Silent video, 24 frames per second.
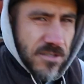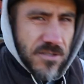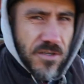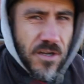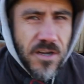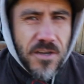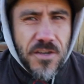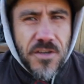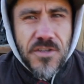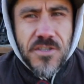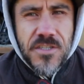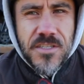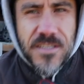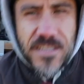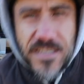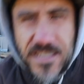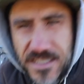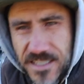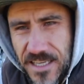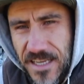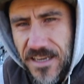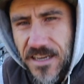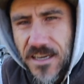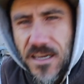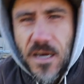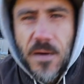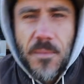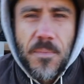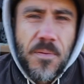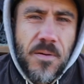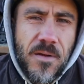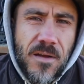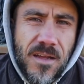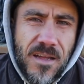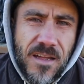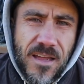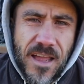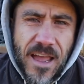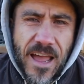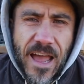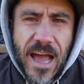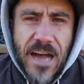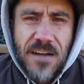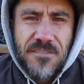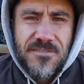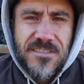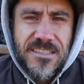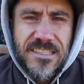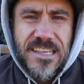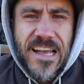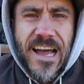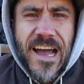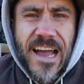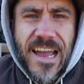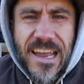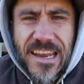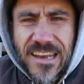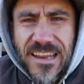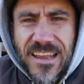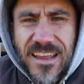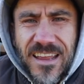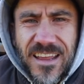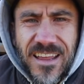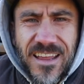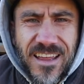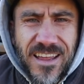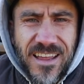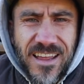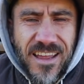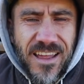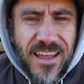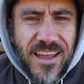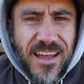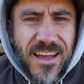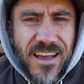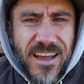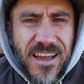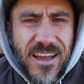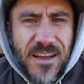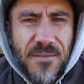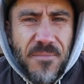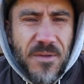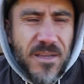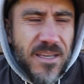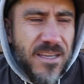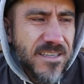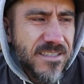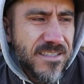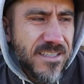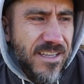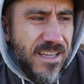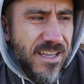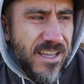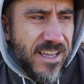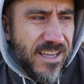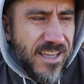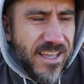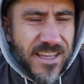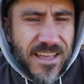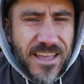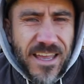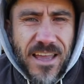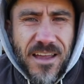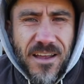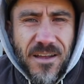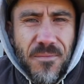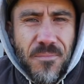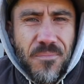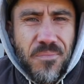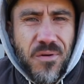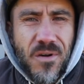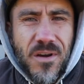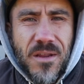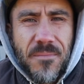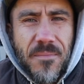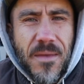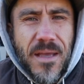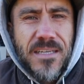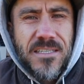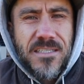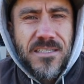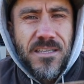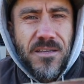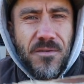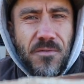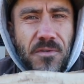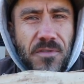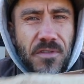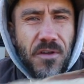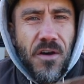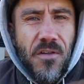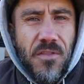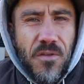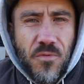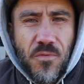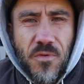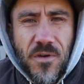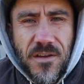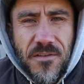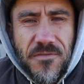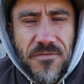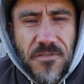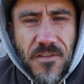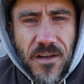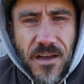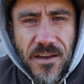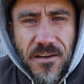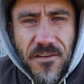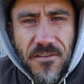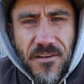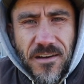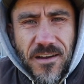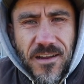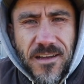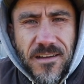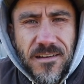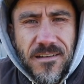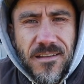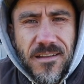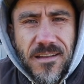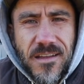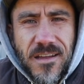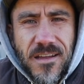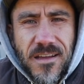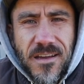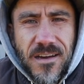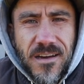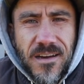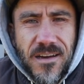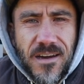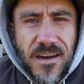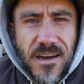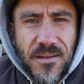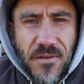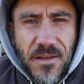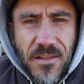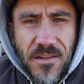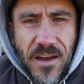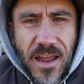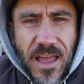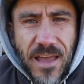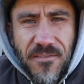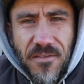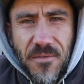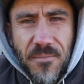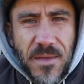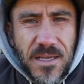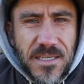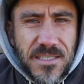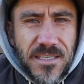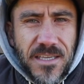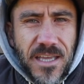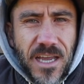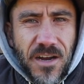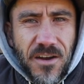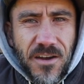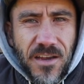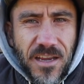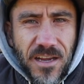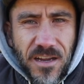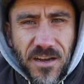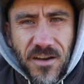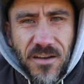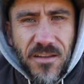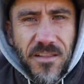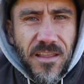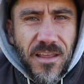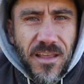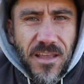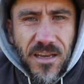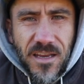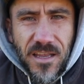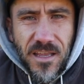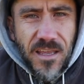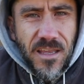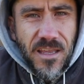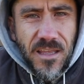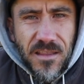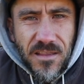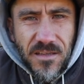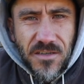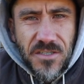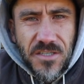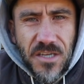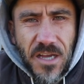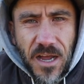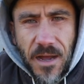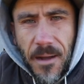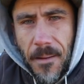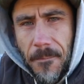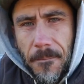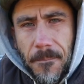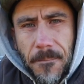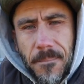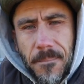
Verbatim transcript: so I usually set it up outside uh, because it, it can get pretty messy with all the wood flying around. Uh, I'd rather have it messy out here than in the shop.